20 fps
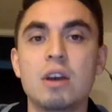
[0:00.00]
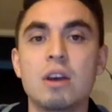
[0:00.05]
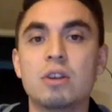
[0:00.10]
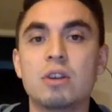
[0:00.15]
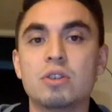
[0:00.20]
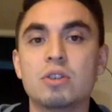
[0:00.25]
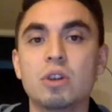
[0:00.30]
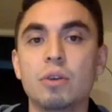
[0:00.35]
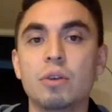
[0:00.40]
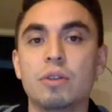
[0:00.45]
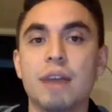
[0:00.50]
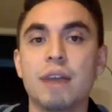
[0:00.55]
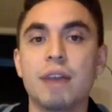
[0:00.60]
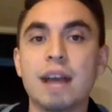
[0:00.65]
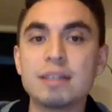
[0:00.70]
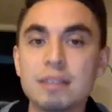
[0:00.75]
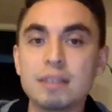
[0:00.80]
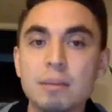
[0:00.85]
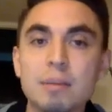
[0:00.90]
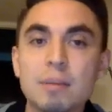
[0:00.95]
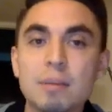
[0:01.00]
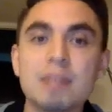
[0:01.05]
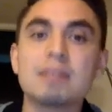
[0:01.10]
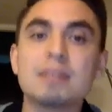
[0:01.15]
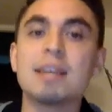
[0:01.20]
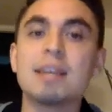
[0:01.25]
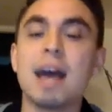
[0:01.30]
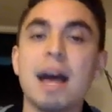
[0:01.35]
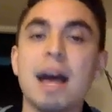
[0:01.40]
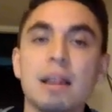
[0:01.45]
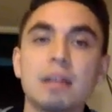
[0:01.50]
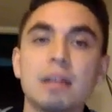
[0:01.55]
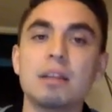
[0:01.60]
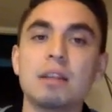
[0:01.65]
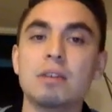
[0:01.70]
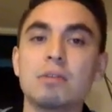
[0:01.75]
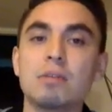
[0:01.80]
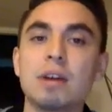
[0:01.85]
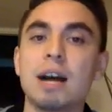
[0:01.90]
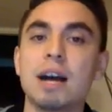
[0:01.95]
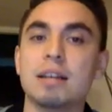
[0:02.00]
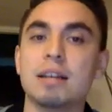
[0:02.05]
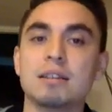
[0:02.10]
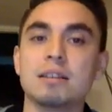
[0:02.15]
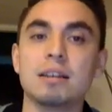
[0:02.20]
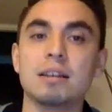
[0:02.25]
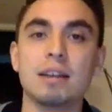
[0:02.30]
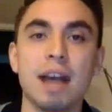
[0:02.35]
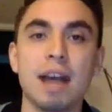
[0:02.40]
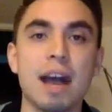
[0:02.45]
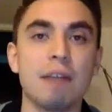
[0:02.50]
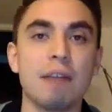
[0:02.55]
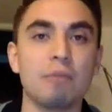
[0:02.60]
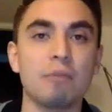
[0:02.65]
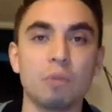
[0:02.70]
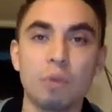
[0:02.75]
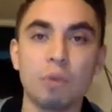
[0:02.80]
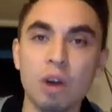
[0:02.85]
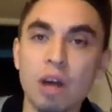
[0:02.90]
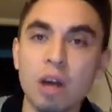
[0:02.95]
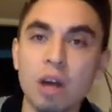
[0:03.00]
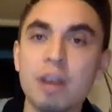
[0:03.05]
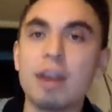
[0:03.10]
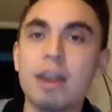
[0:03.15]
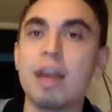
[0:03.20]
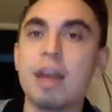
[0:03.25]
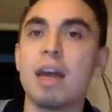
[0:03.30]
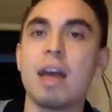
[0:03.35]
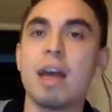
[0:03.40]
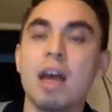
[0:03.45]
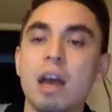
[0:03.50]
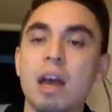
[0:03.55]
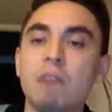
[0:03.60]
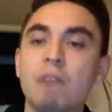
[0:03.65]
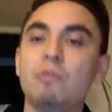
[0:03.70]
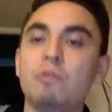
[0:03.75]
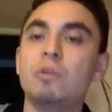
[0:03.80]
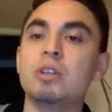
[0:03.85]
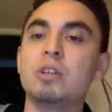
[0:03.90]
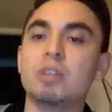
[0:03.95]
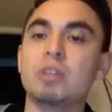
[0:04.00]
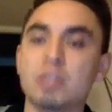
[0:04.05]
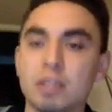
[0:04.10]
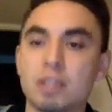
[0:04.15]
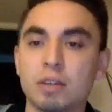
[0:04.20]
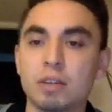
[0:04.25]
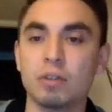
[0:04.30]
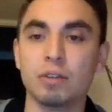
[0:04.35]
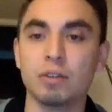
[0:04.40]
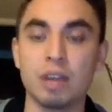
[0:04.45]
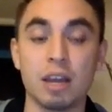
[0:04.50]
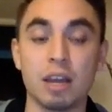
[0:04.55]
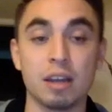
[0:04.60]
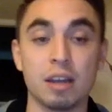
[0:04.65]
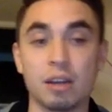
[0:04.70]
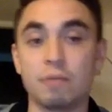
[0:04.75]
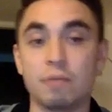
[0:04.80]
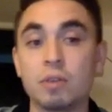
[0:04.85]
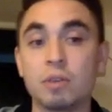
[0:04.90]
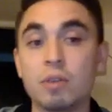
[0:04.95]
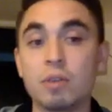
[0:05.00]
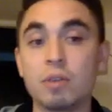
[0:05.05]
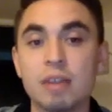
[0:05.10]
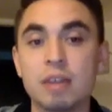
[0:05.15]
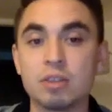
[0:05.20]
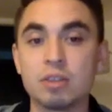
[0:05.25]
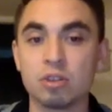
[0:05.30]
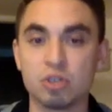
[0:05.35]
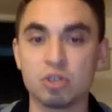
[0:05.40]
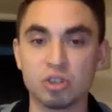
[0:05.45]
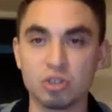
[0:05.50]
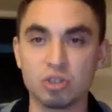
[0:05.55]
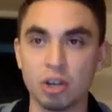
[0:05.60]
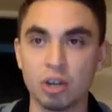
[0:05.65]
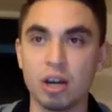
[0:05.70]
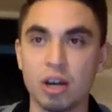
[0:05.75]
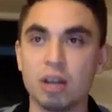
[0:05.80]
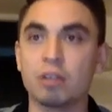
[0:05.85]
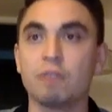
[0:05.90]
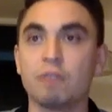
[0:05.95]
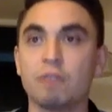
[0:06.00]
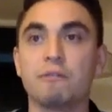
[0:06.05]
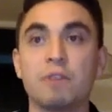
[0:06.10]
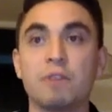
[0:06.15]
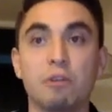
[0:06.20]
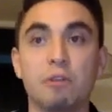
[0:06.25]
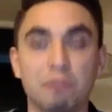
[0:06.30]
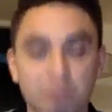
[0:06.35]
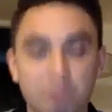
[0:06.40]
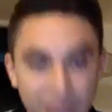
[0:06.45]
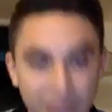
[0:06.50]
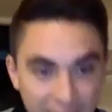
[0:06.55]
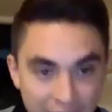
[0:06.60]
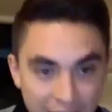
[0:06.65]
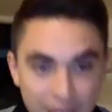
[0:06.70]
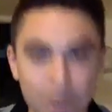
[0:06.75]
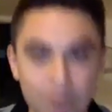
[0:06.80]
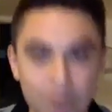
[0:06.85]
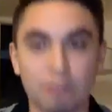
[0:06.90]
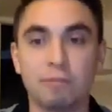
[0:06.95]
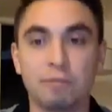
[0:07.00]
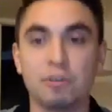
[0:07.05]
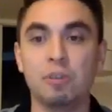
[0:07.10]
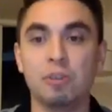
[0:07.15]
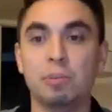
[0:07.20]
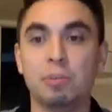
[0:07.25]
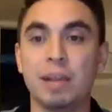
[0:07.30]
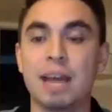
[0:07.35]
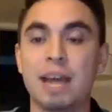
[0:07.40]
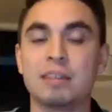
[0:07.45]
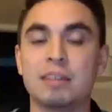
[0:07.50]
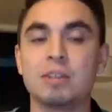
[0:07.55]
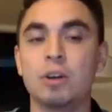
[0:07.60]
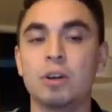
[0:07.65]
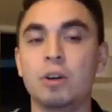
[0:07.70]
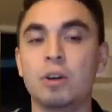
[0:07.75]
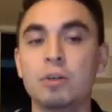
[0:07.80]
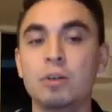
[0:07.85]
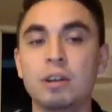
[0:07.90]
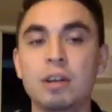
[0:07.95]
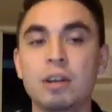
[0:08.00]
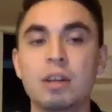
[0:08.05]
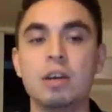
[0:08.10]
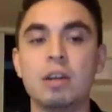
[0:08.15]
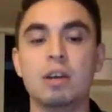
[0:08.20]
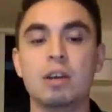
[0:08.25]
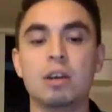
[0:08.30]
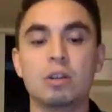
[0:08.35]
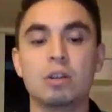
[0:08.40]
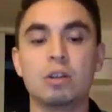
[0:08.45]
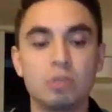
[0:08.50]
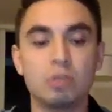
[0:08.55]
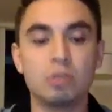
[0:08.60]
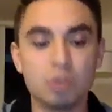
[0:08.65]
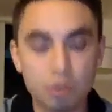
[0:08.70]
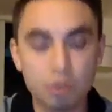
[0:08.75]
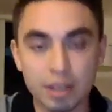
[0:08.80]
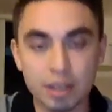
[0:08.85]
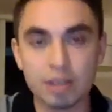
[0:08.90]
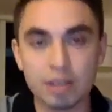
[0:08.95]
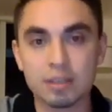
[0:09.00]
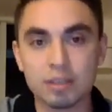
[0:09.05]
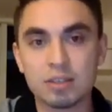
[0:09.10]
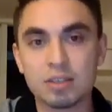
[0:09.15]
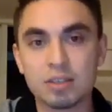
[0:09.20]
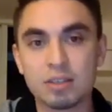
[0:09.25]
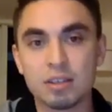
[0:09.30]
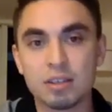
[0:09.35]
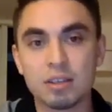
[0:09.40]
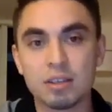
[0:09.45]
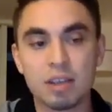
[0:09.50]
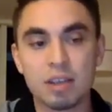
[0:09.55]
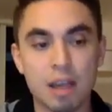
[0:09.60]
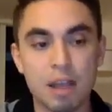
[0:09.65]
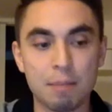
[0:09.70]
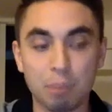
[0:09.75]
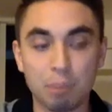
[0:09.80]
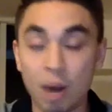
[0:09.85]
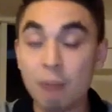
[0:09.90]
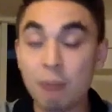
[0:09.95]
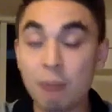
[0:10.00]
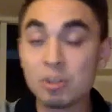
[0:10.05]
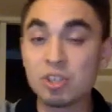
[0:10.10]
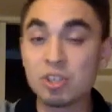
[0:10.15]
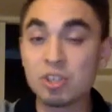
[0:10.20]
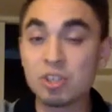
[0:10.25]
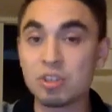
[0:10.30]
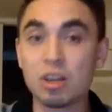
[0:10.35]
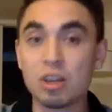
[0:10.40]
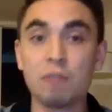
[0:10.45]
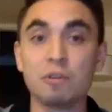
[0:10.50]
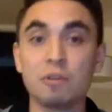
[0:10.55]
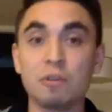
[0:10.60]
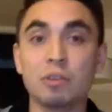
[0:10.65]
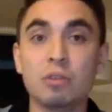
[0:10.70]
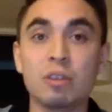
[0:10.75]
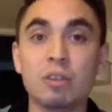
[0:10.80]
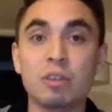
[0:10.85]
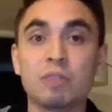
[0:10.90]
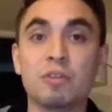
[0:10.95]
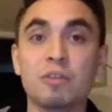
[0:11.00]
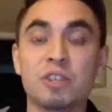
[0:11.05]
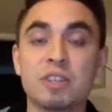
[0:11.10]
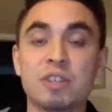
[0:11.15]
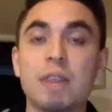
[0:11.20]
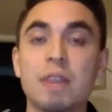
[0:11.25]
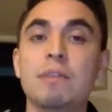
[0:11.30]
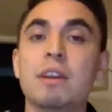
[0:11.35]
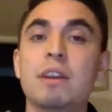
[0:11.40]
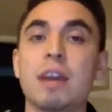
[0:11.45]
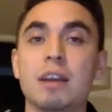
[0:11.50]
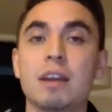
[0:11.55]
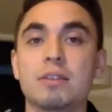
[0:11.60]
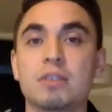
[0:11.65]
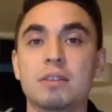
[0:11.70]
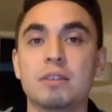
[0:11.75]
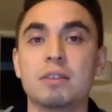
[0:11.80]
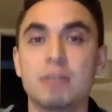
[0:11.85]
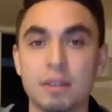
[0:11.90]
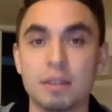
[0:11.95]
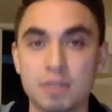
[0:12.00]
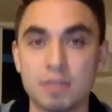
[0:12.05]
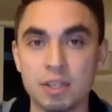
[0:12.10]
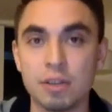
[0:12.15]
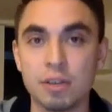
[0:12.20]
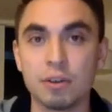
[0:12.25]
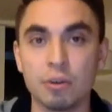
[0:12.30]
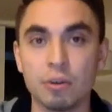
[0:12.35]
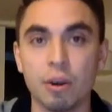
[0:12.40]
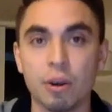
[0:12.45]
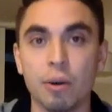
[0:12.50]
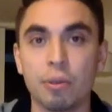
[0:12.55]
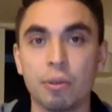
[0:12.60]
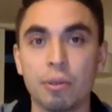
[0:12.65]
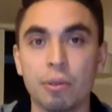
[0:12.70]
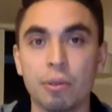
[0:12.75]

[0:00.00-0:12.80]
So that's the mentality you guys need to have. Run every single day. And if you guys are stuck or feel flat or feel plateaued, do this and promise yourself you'll do this for 7 days and see the growth.